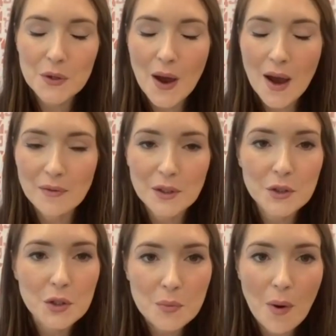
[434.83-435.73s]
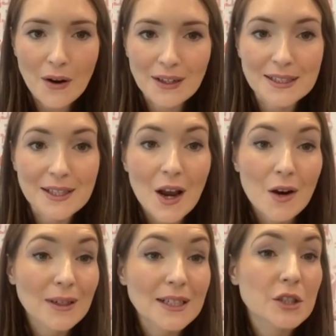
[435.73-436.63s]
You have the two parties
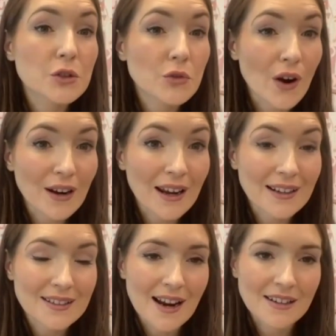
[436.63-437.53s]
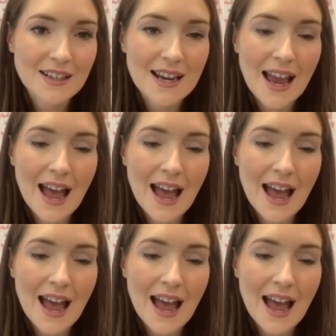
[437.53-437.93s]
really struggling to actually